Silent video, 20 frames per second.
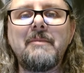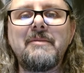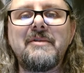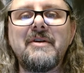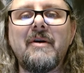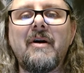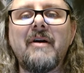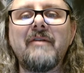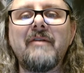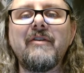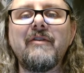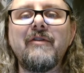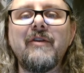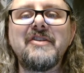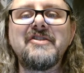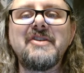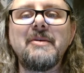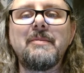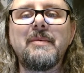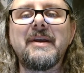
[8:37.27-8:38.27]
to offer free
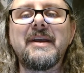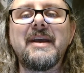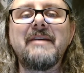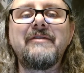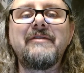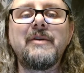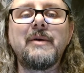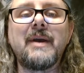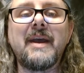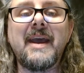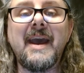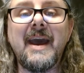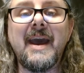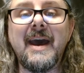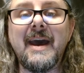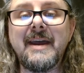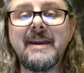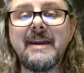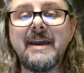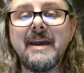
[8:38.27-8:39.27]
shipping if you
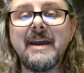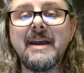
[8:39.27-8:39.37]
can.